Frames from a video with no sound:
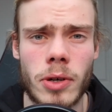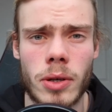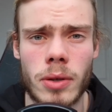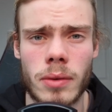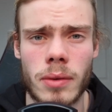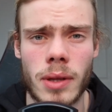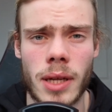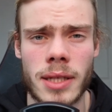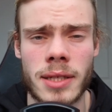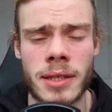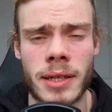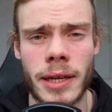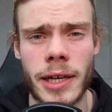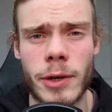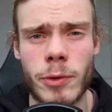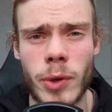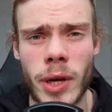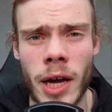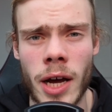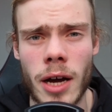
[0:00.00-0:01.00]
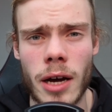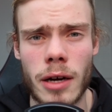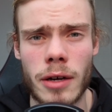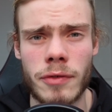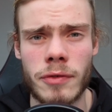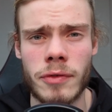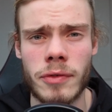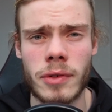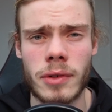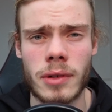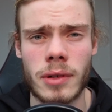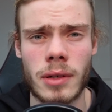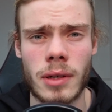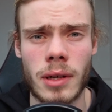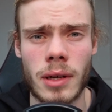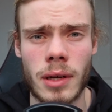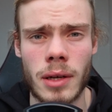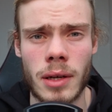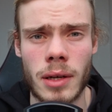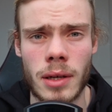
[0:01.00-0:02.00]
let's say we have
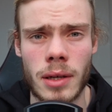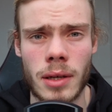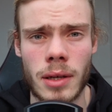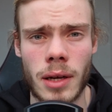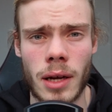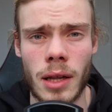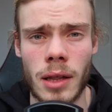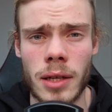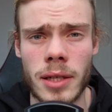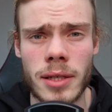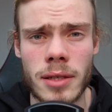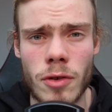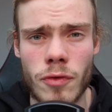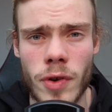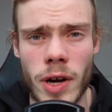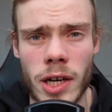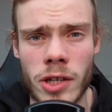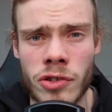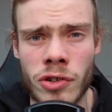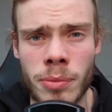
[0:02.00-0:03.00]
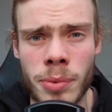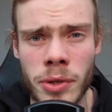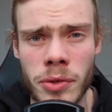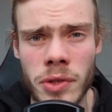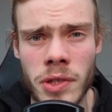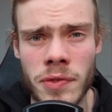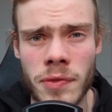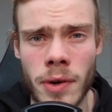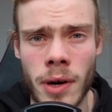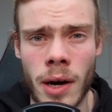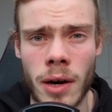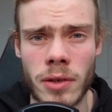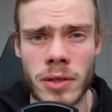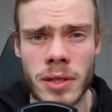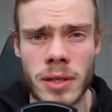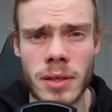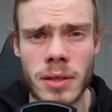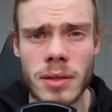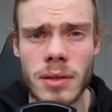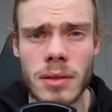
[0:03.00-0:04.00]
a list of attributes for
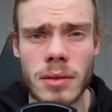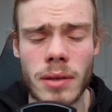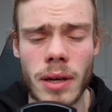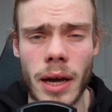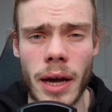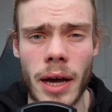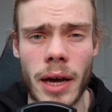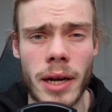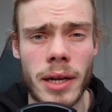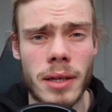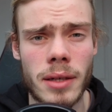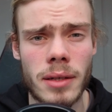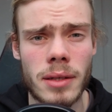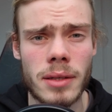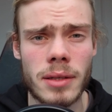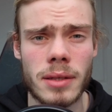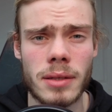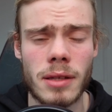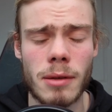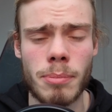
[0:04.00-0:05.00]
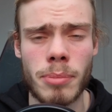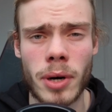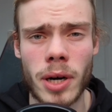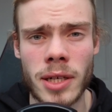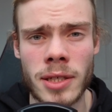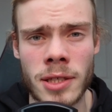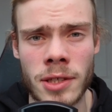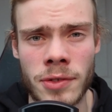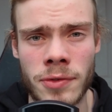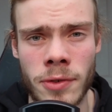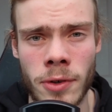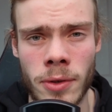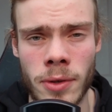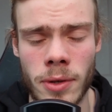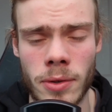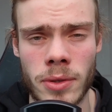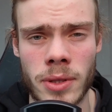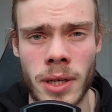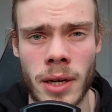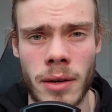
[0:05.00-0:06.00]
houses and the prices for
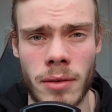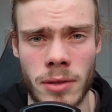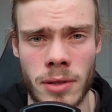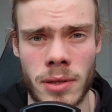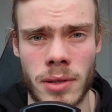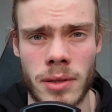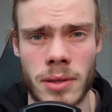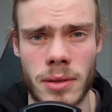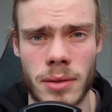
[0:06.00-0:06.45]
those houses.